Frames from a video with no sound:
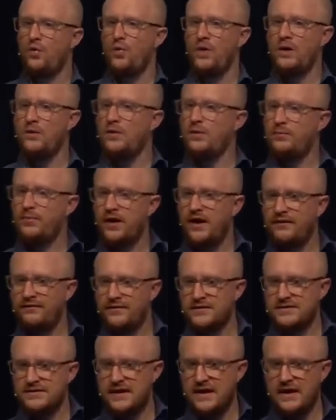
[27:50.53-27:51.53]
we would
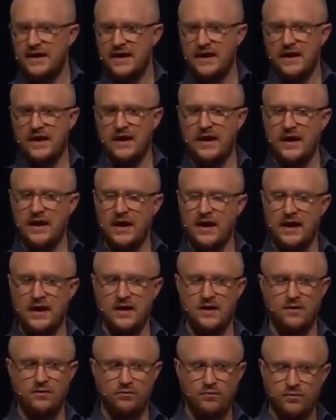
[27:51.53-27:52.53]
prophesy
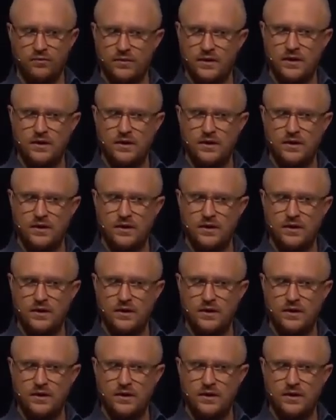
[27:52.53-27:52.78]
and